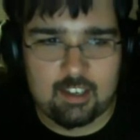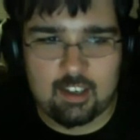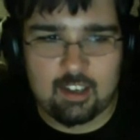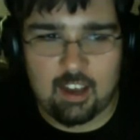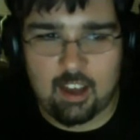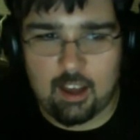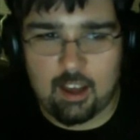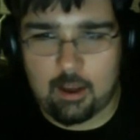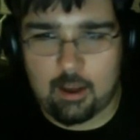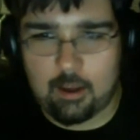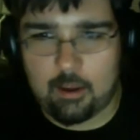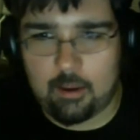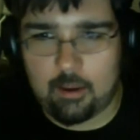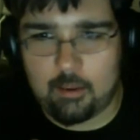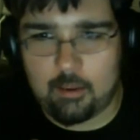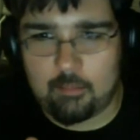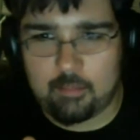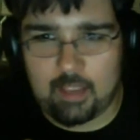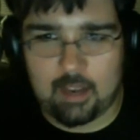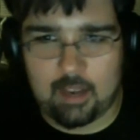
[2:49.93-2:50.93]

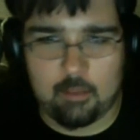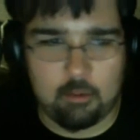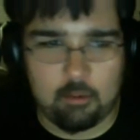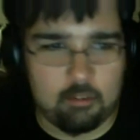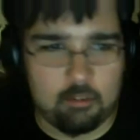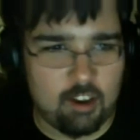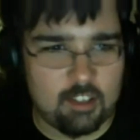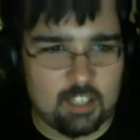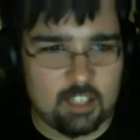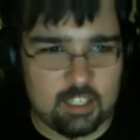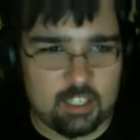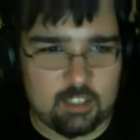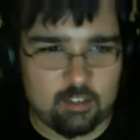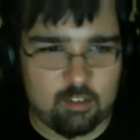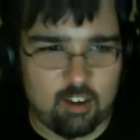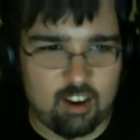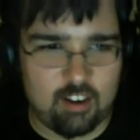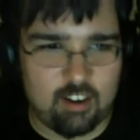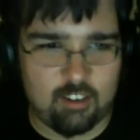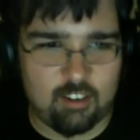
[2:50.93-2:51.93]
Animal Crossing
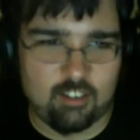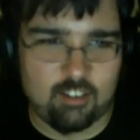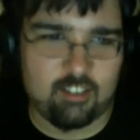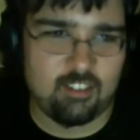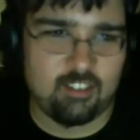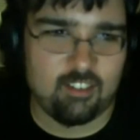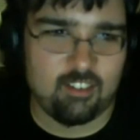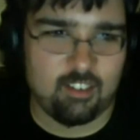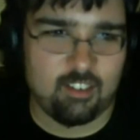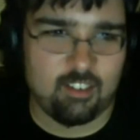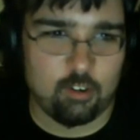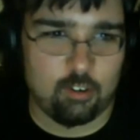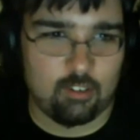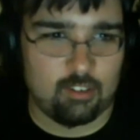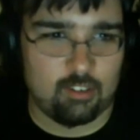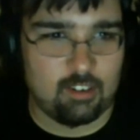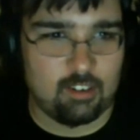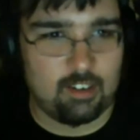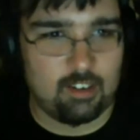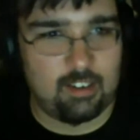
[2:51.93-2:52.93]

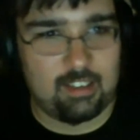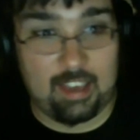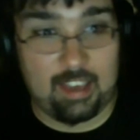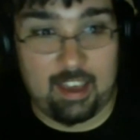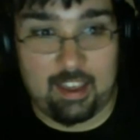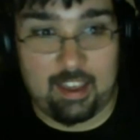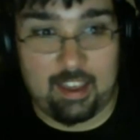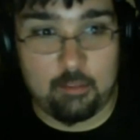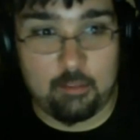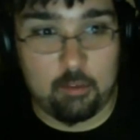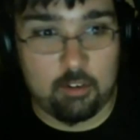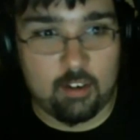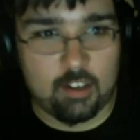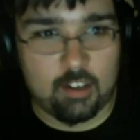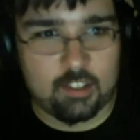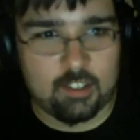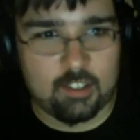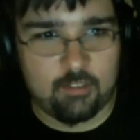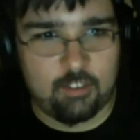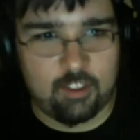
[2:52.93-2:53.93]
Trainer, Animal
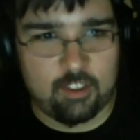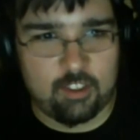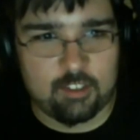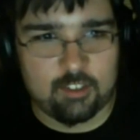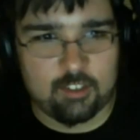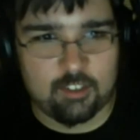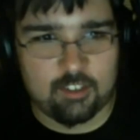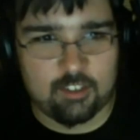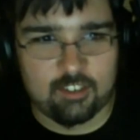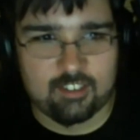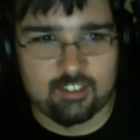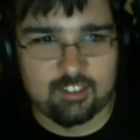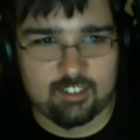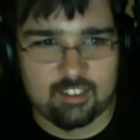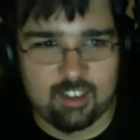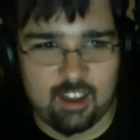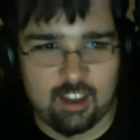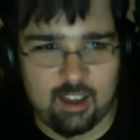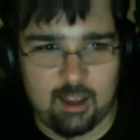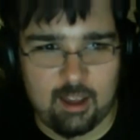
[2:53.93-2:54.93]
Crossing Villager.
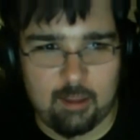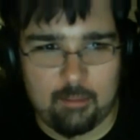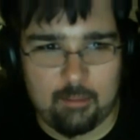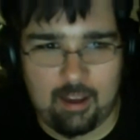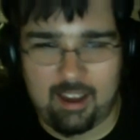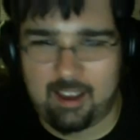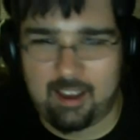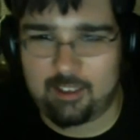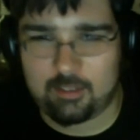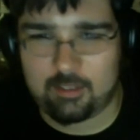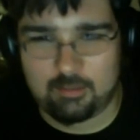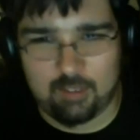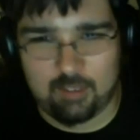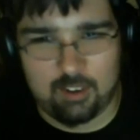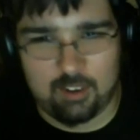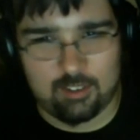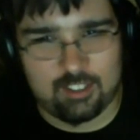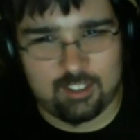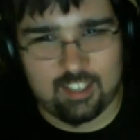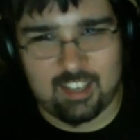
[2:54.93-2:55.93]
I
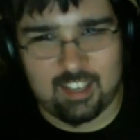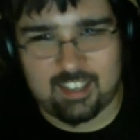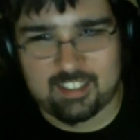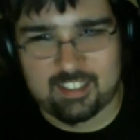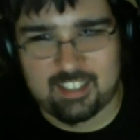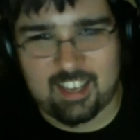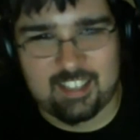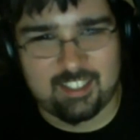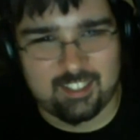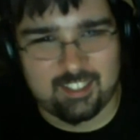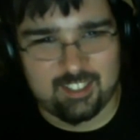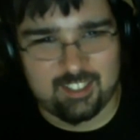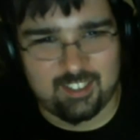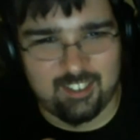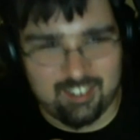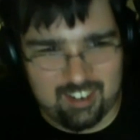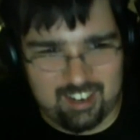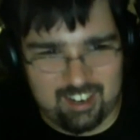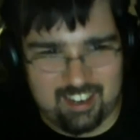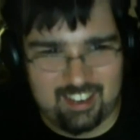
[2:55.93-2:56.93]
also said Assassin's
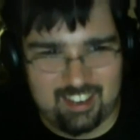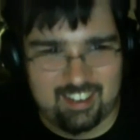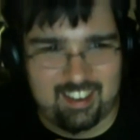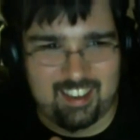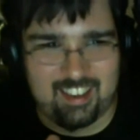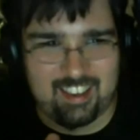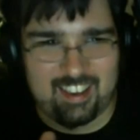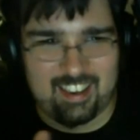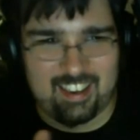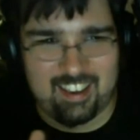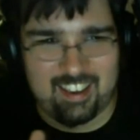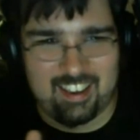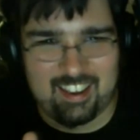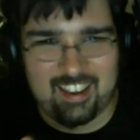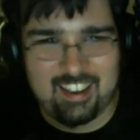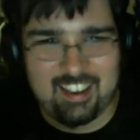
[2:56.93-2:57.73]
Creed, and